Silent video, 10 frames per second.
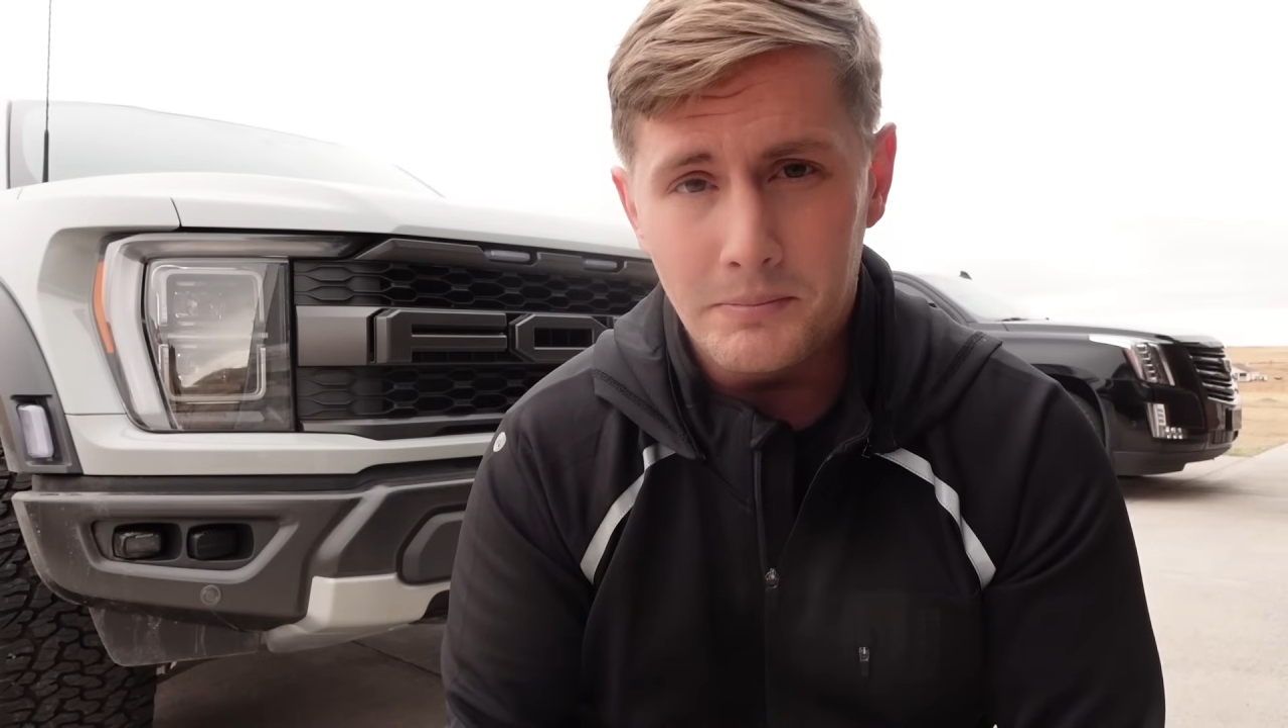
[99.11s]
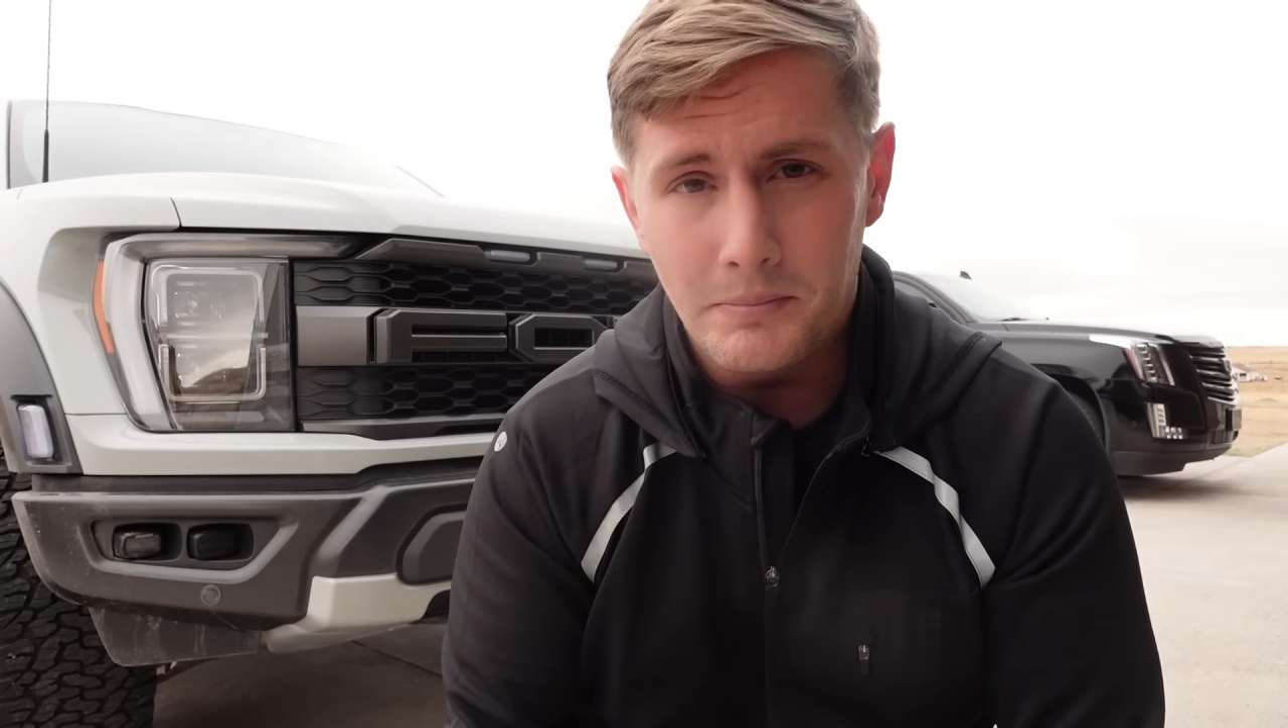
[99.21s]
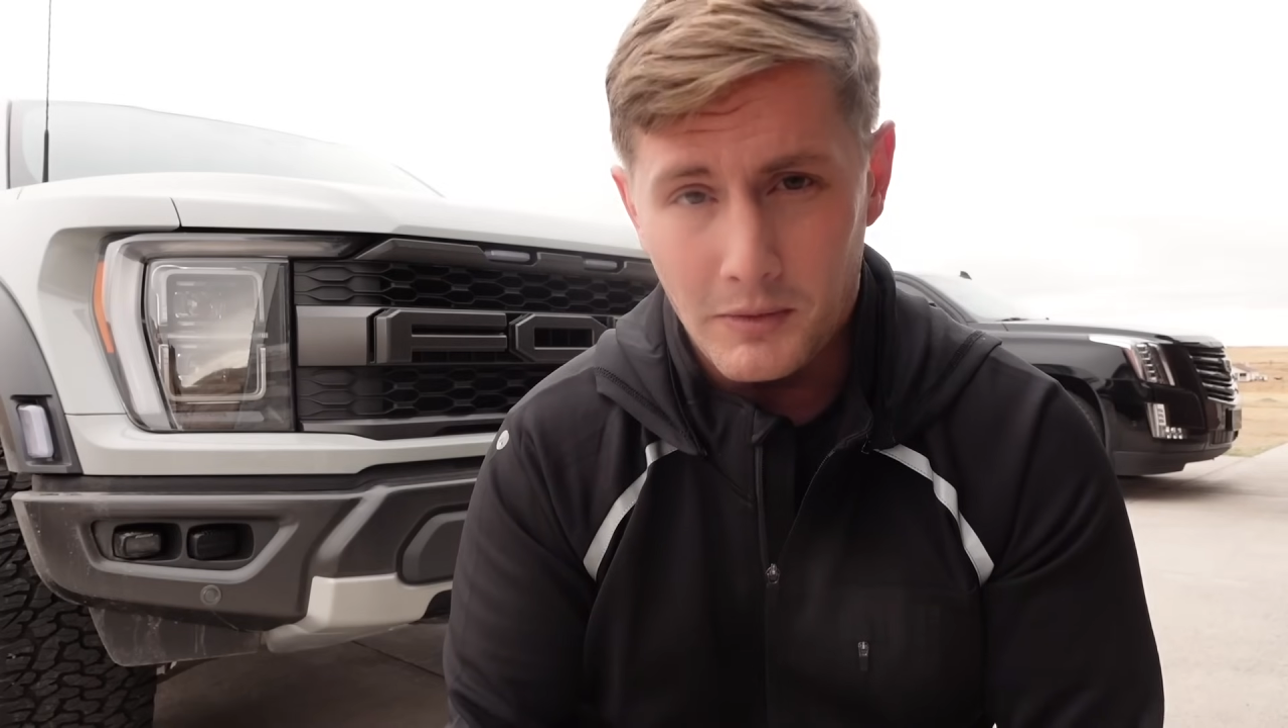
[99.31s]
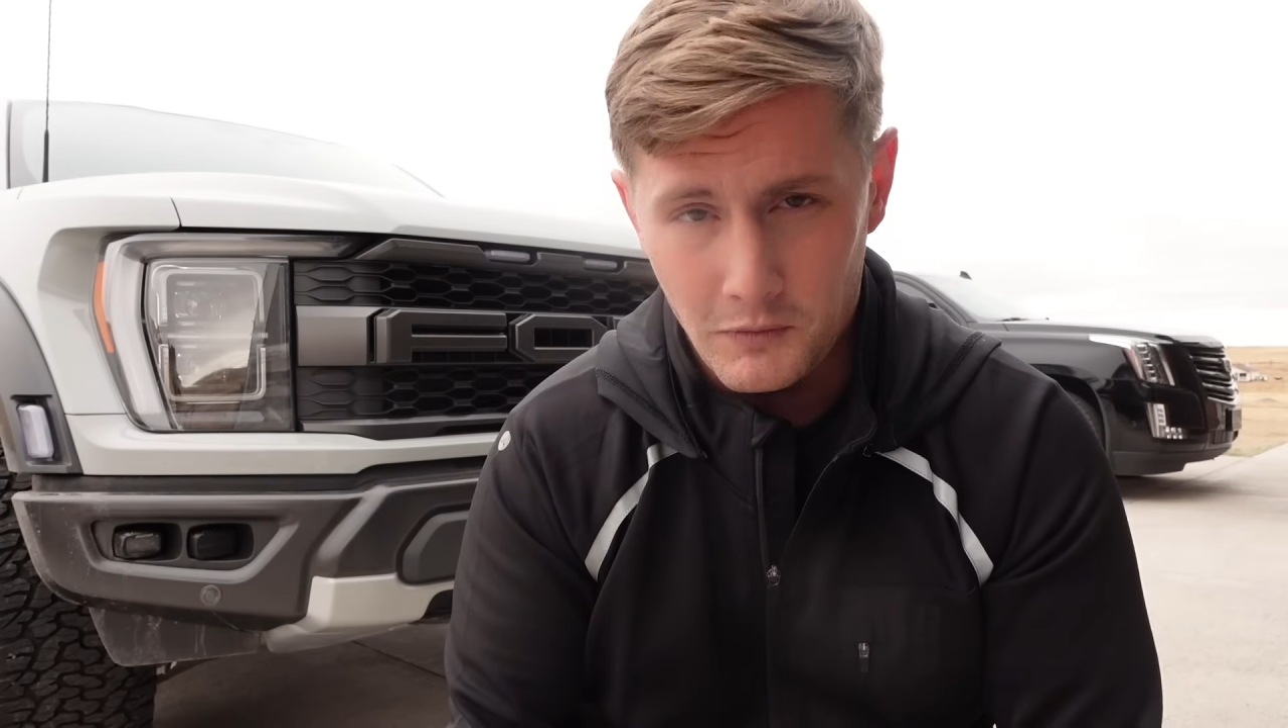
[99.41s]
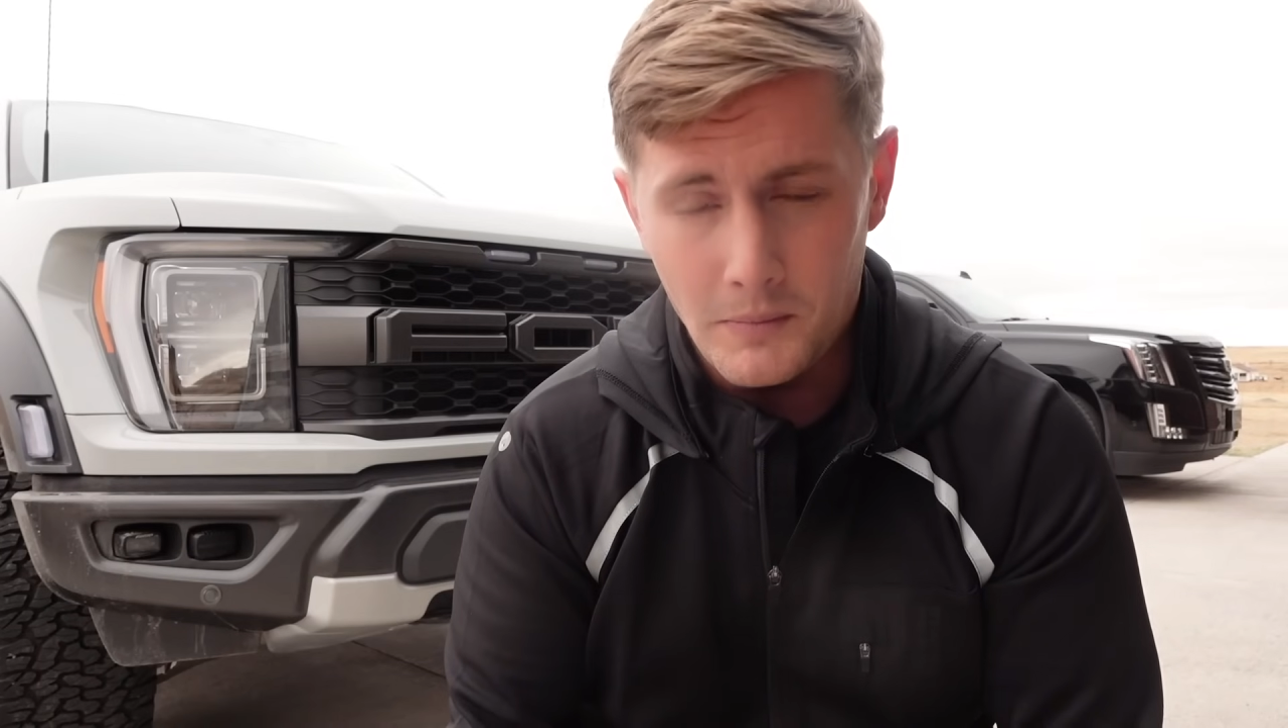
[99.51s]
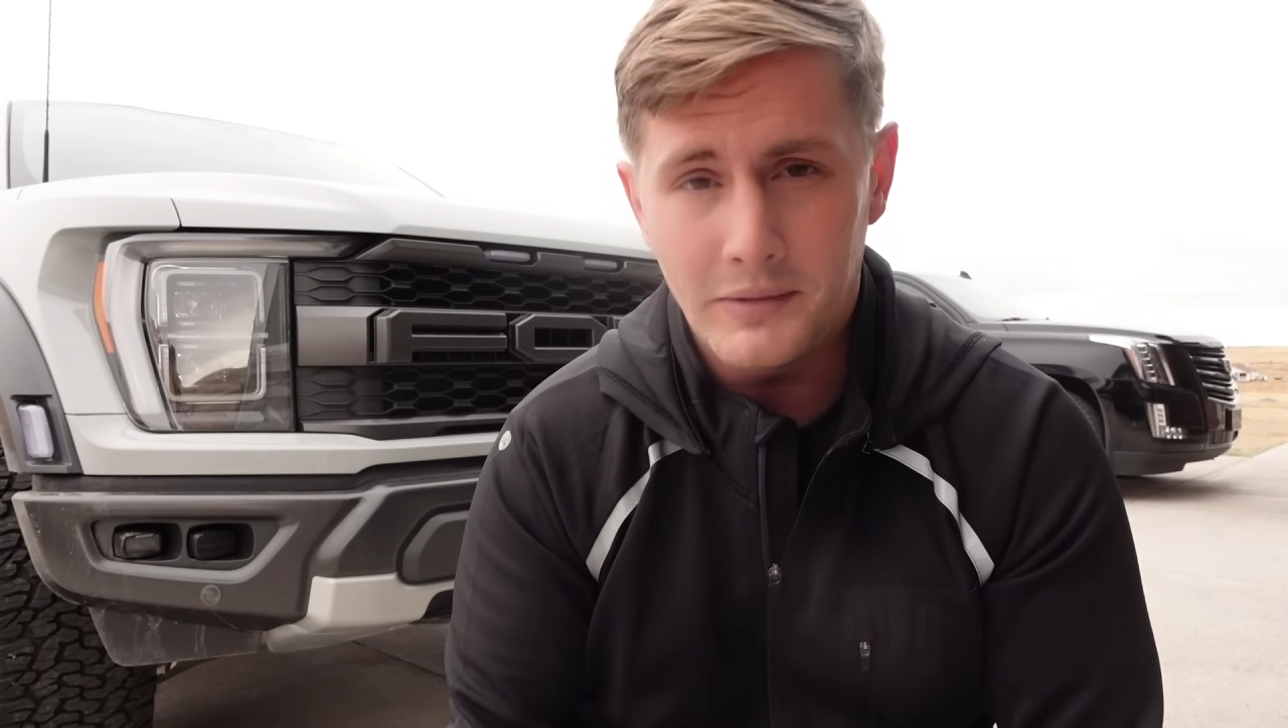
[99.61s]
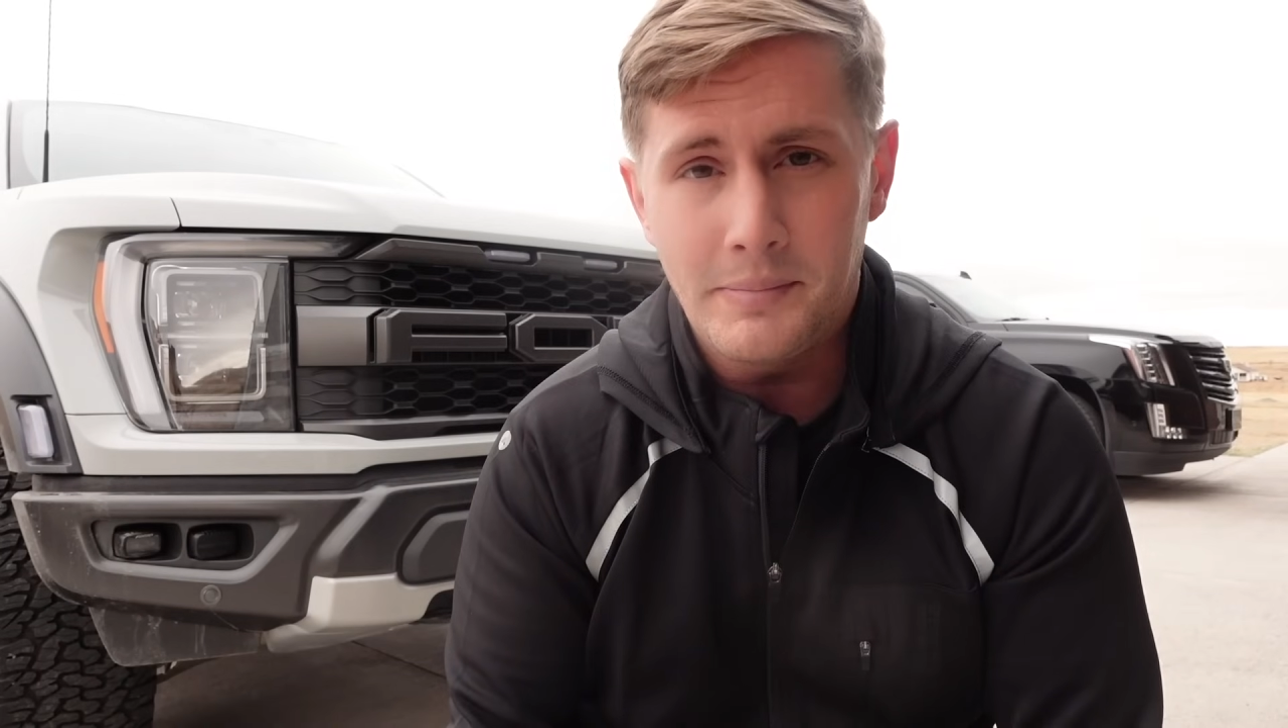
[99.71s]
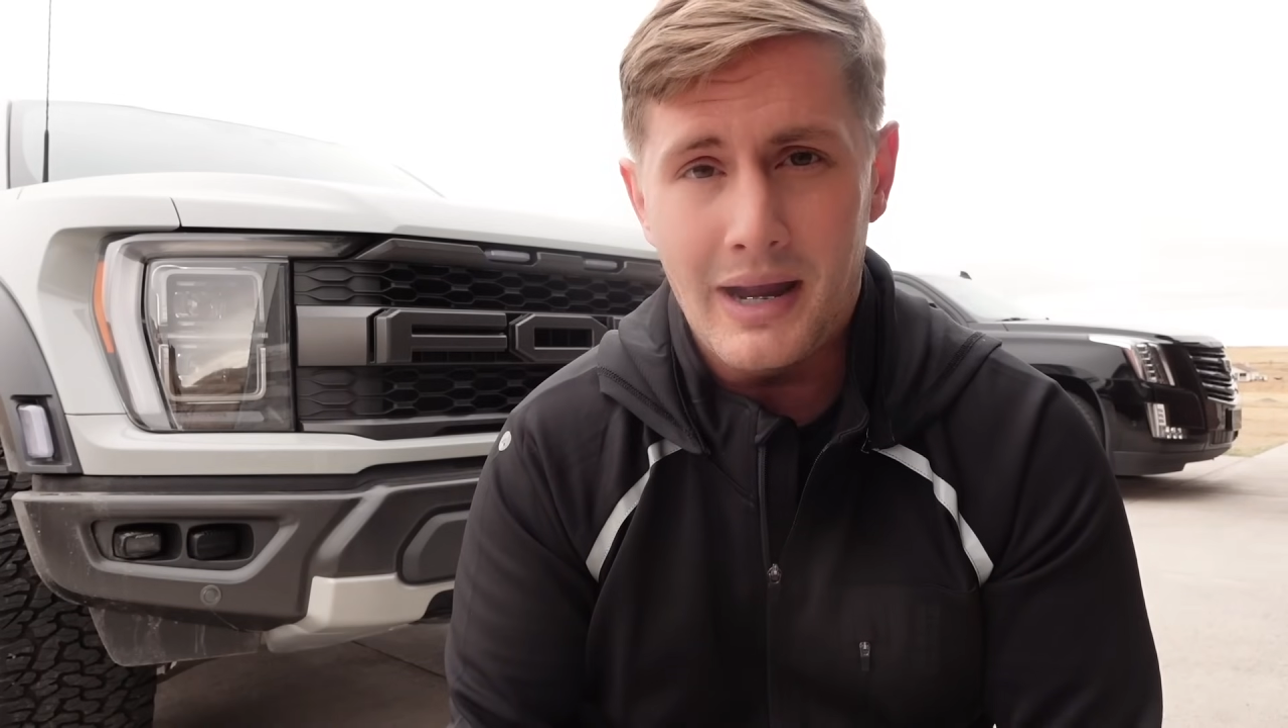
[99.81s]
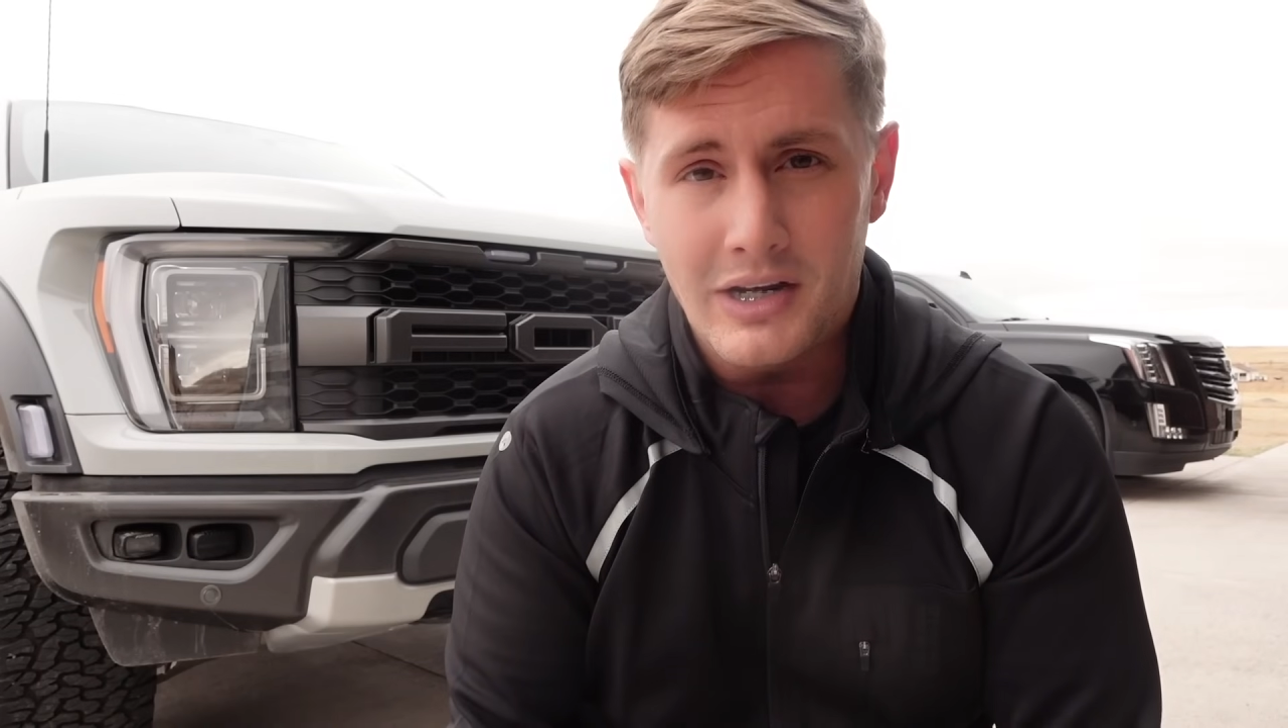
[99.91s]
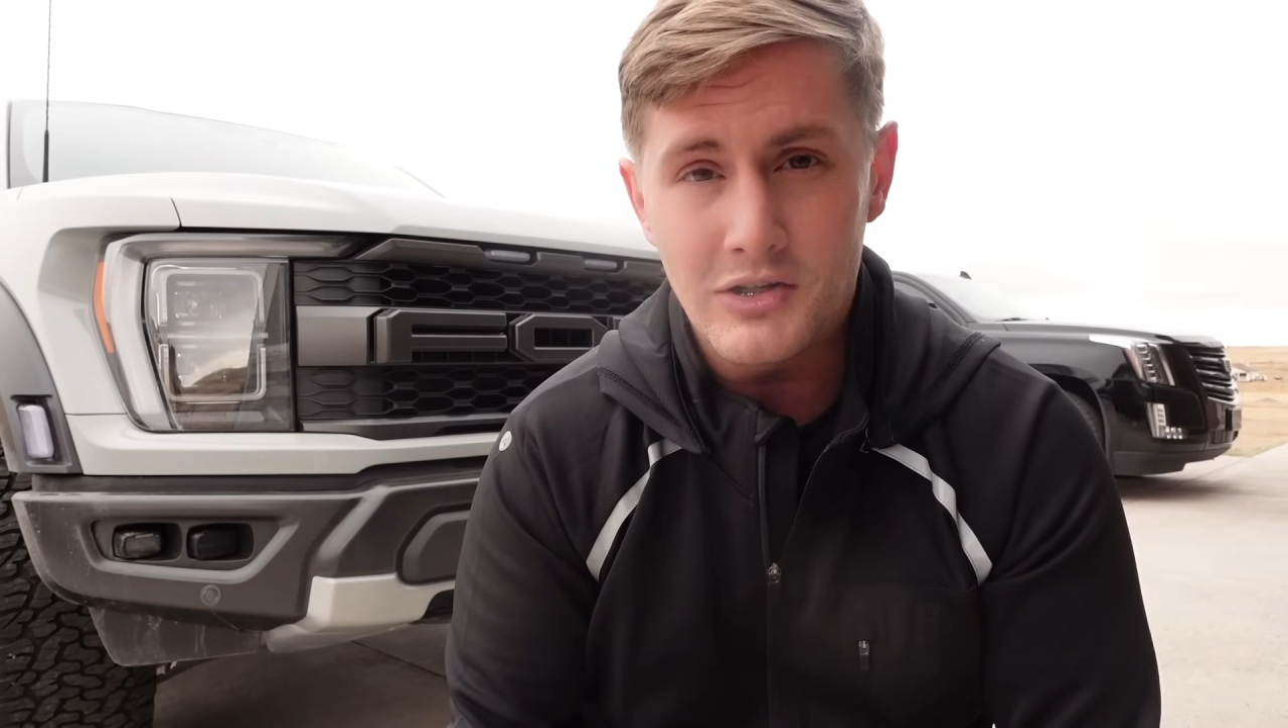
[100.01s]
performance
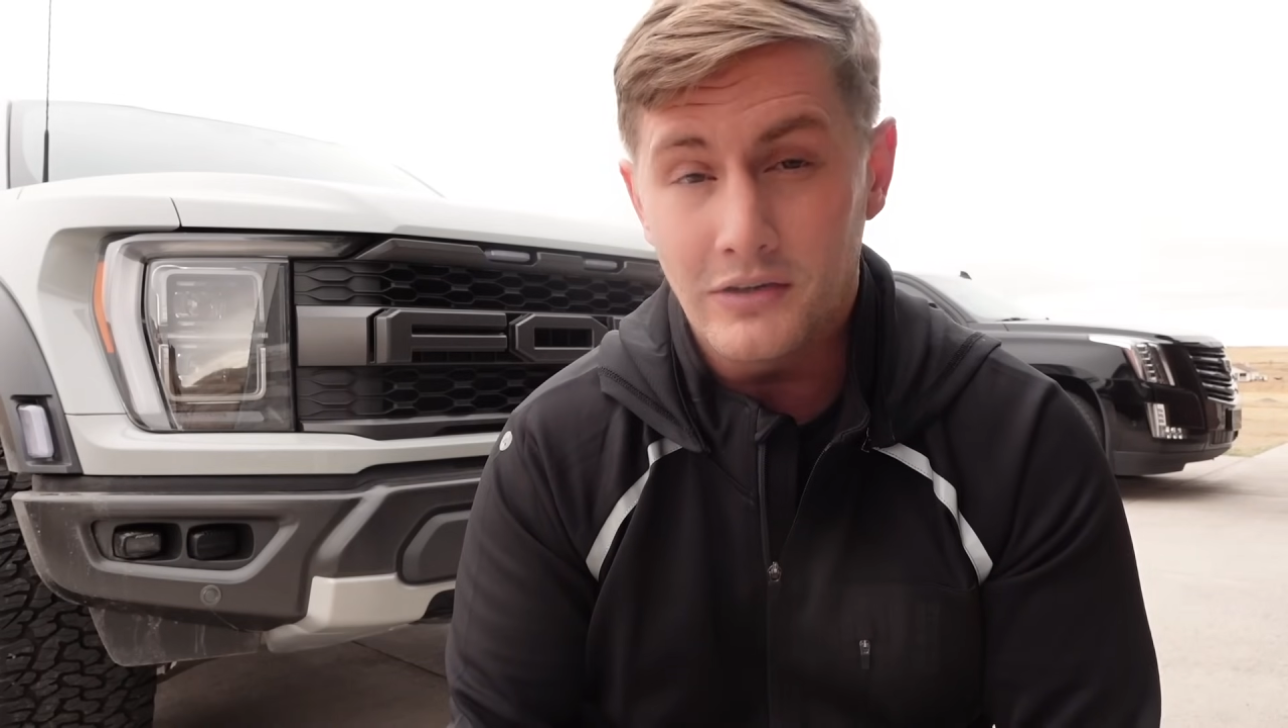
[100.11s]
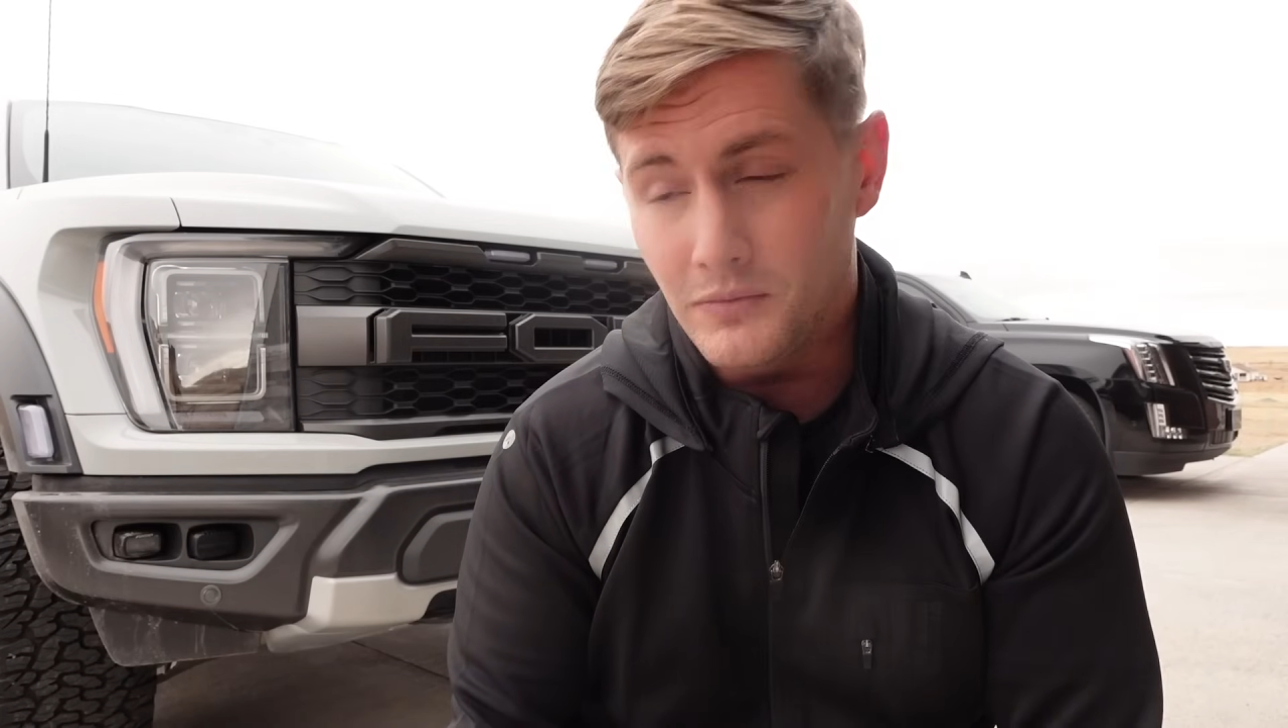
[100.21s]
packages